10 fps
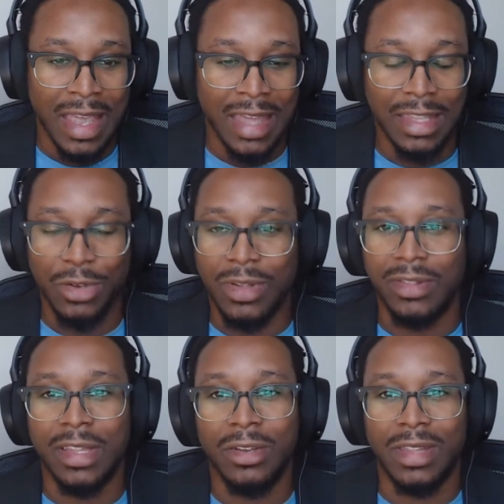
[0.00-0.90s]
And then you
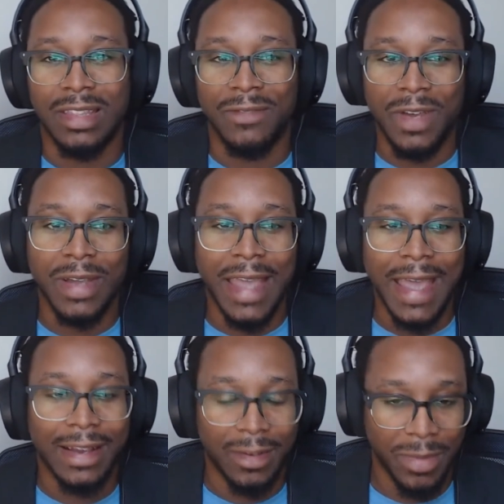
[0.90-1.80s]
consider that the very
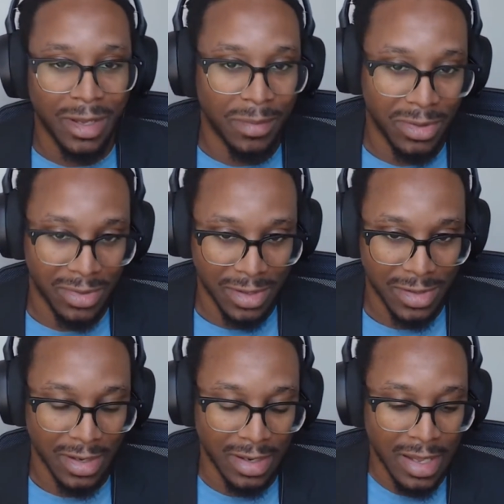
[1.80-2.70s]
act of being a
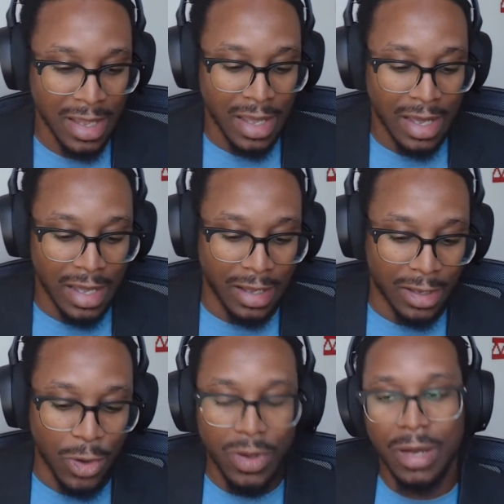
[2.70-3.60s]
musician, uh,
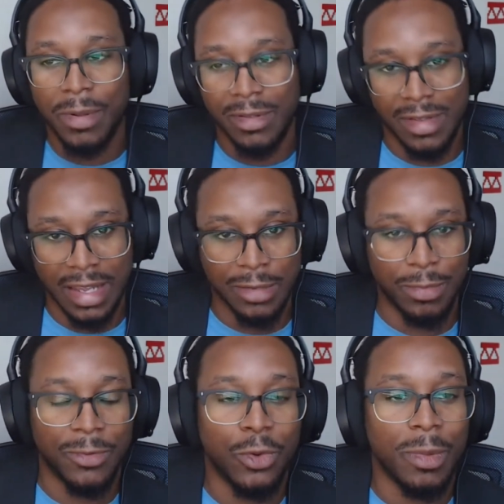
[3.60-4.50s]
going up on
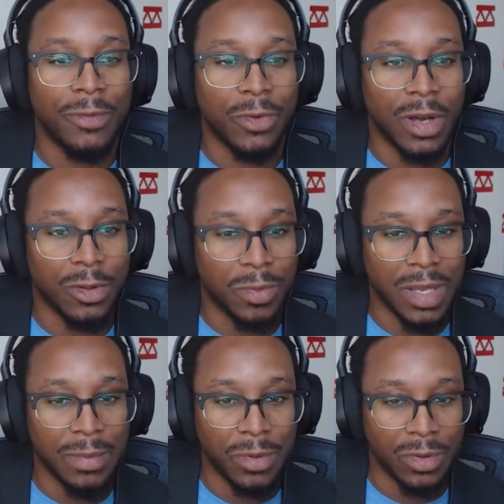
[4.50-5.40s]
stage, performing for other
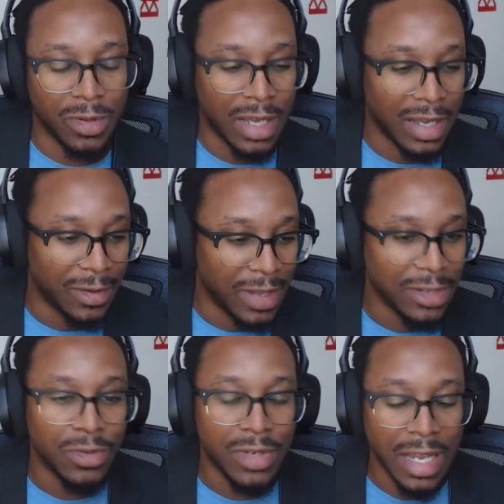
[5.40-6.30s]
people, uh,
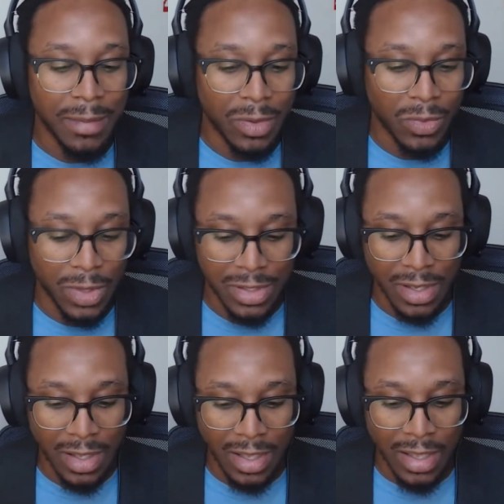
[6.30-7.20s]
entertainment,
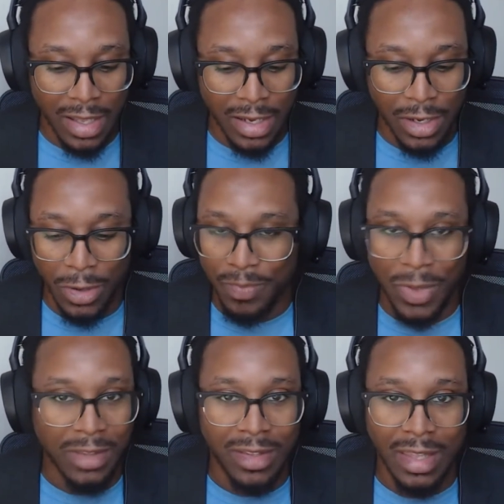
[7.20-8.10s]
which you know,
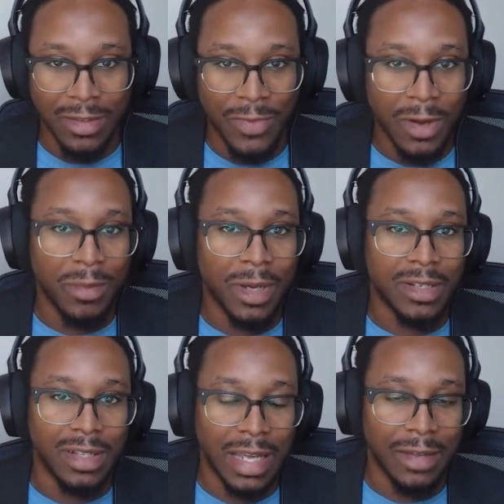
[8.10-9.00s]
it's it's very
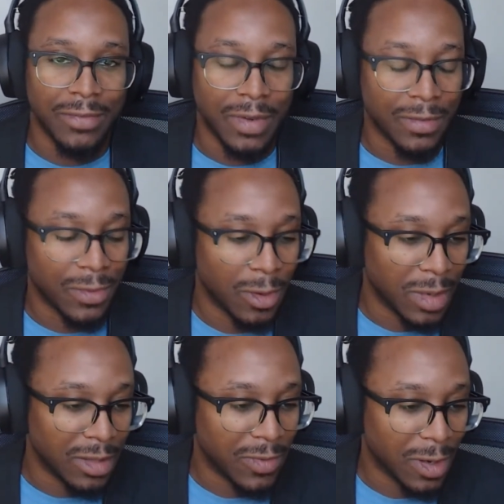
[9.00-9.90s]
much life
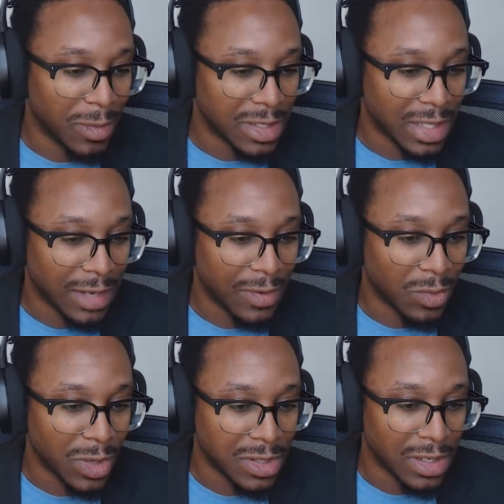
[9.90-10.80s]
affirming. It's very much life
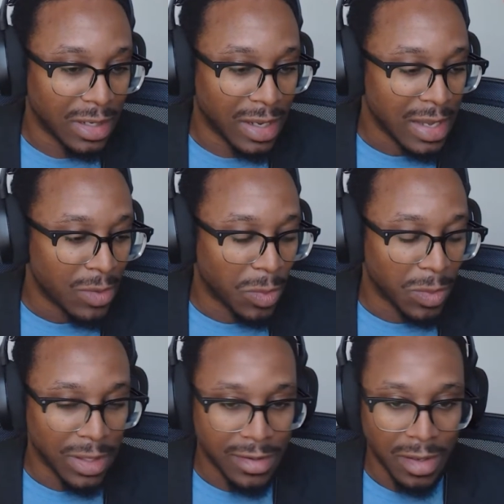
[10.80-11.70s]
enriching when
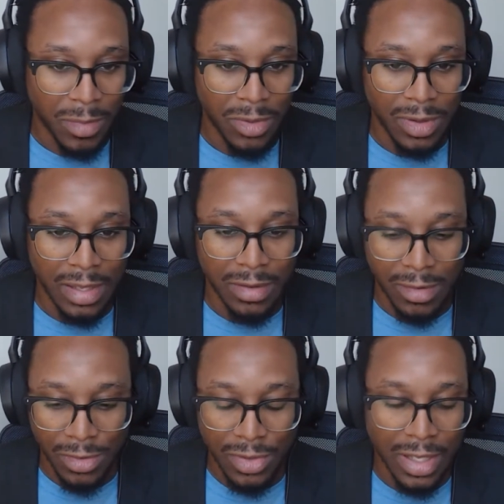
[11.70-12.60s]
we listen to music and
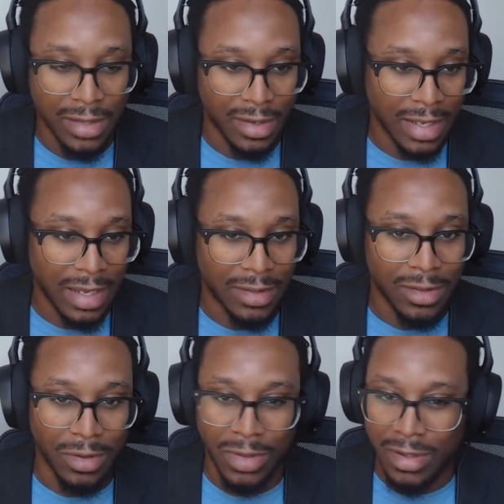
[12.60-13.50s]
socialize and dance.
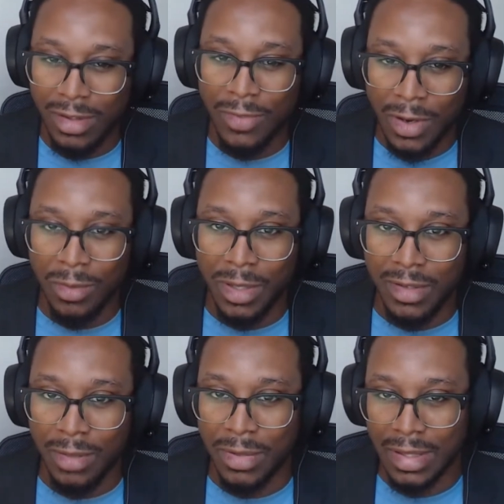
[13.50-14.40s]
So this is very much
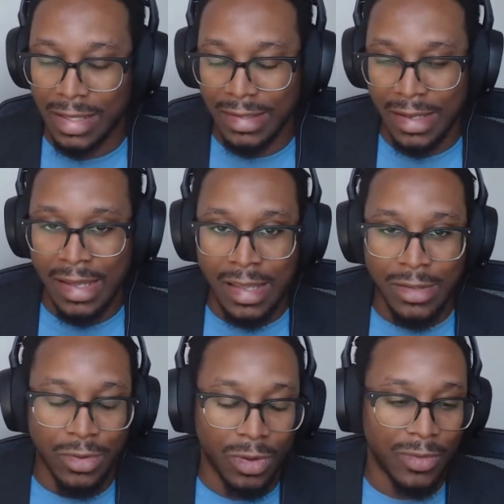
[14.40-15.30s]
something that's
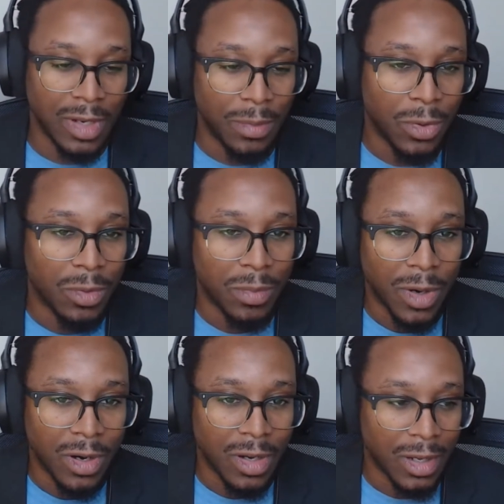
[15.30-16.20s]
sort of an important
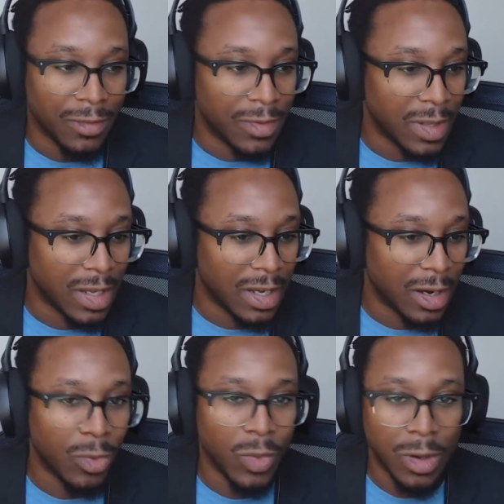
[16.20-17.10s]
part of uh,
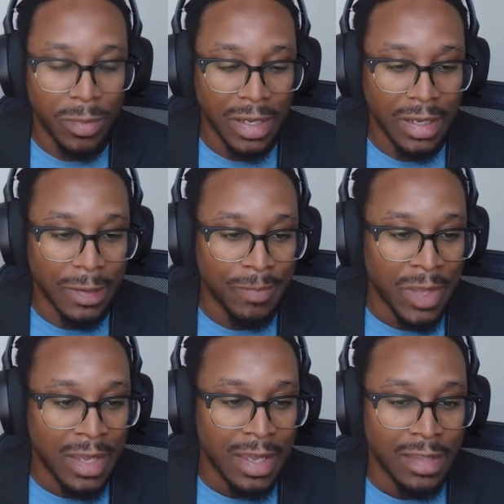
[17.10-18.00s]
our well being.
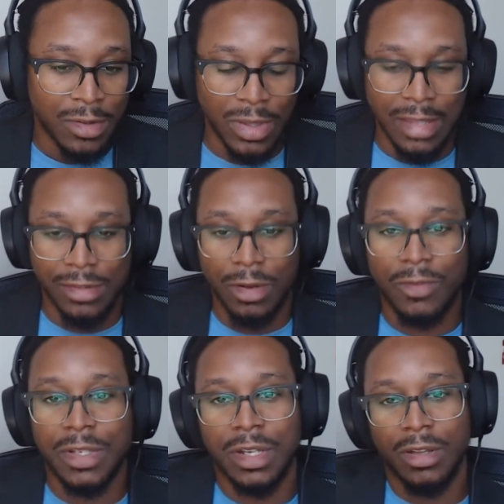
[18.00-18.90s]
So they
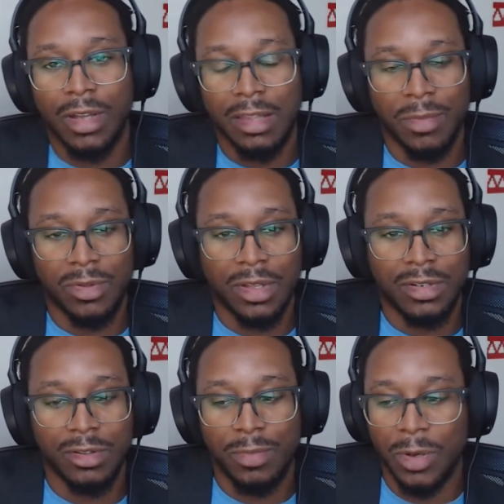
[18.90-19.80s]
serve each other as
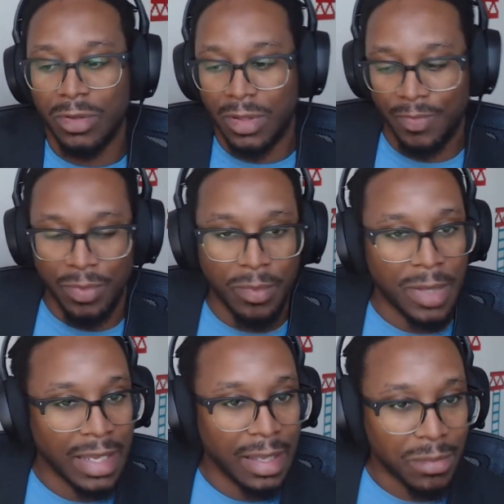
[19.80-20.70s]
musicians, both
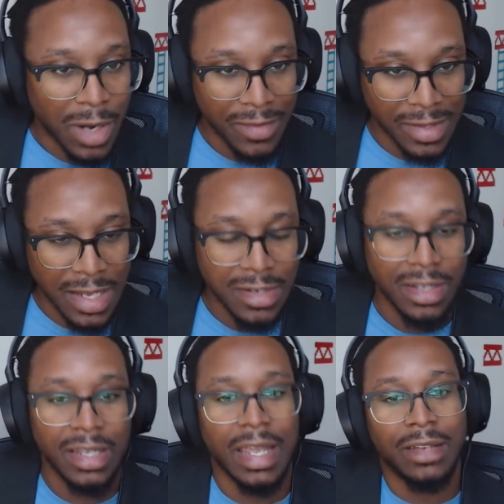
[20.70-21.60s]
playing
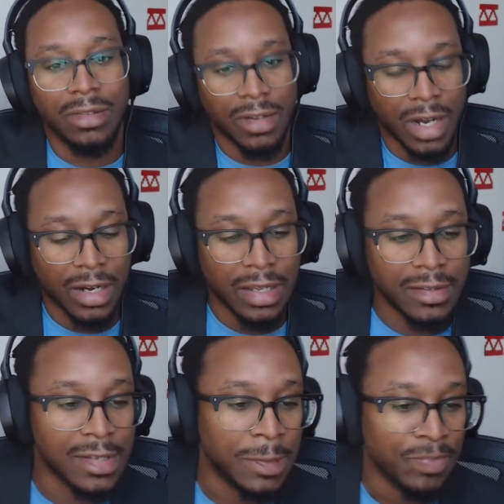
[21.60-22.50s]
improvisationally and to their
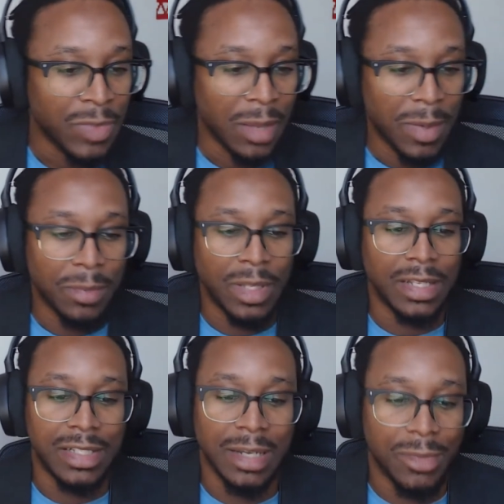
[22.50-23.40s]
audience. And people
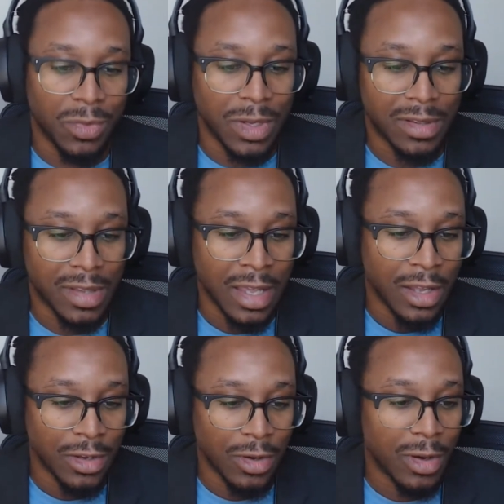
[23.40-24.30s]
like James Reese
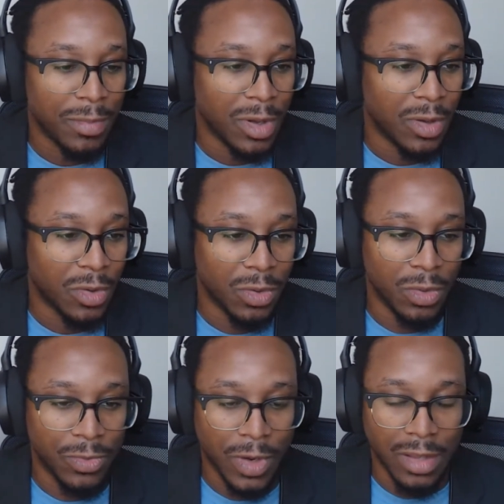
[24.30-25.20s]
Europe,
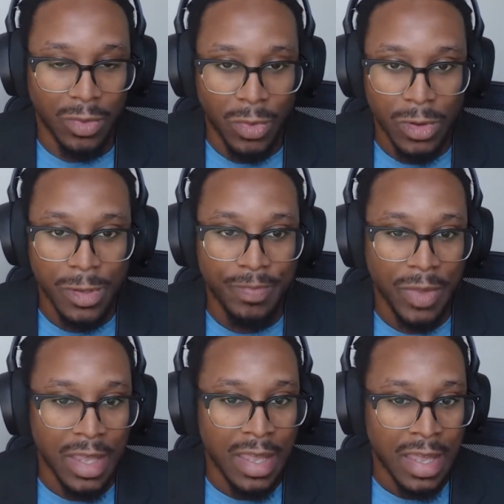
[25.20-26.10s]
who fought in the war,
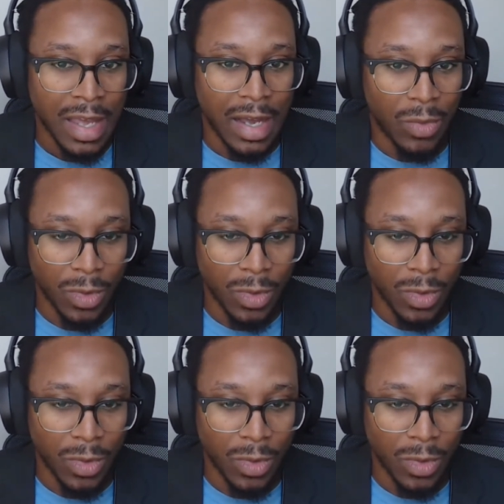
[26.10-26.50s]
uh,